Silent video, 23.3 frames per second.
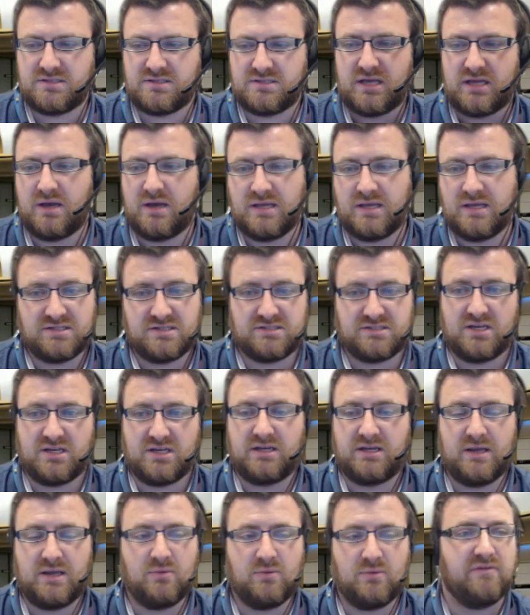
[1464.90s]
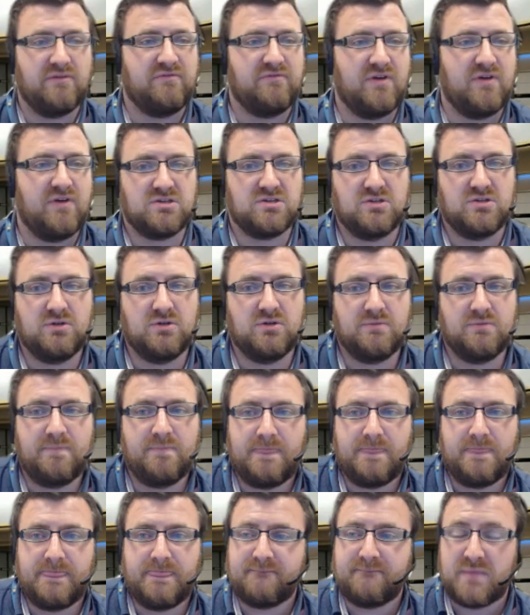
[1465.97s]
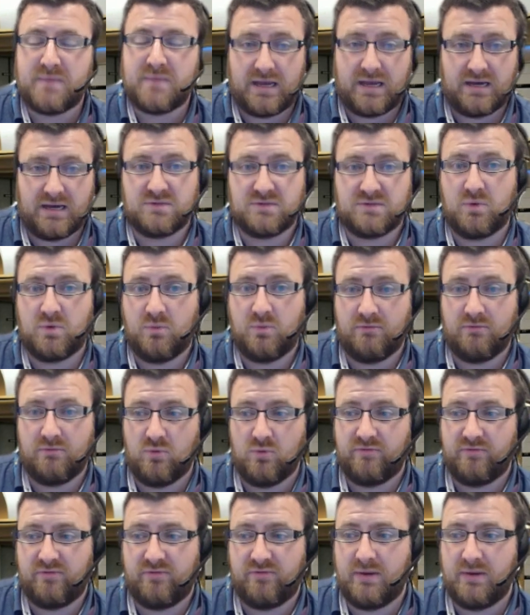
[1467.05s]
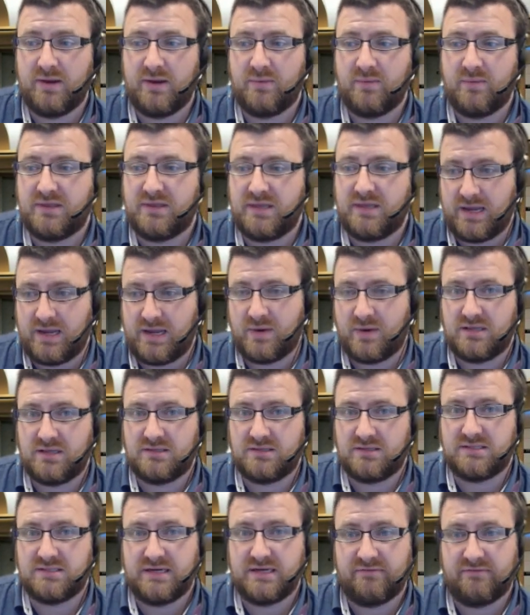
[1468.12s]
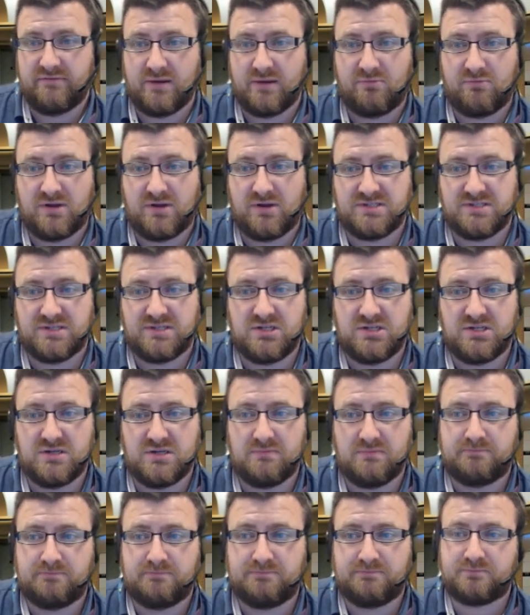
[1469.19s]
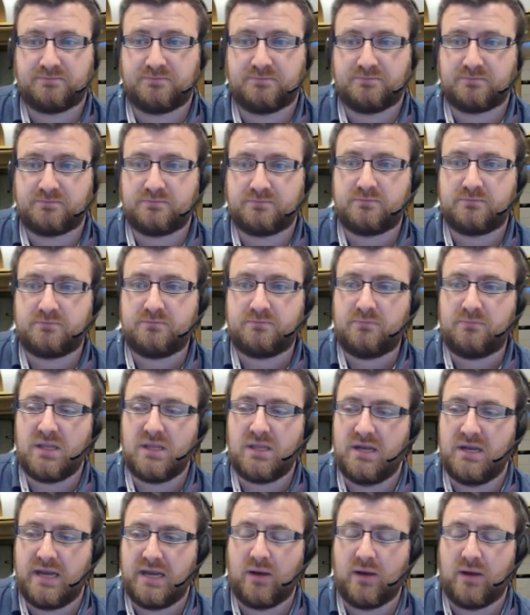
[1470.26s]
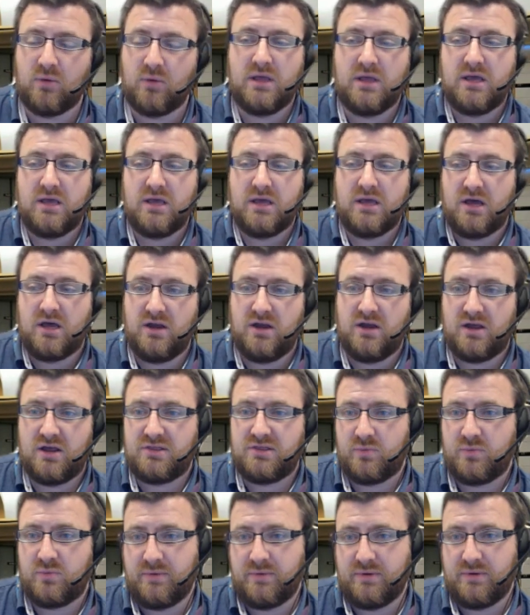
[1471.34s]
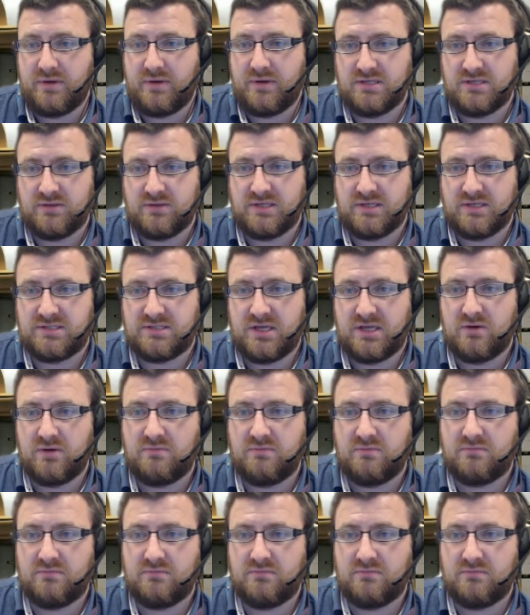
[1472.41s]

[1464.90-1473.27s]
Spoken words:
It's certainly quite functional, and it's what we're all familiar with anyway, delivering a presentation. Now, another way we can do this though,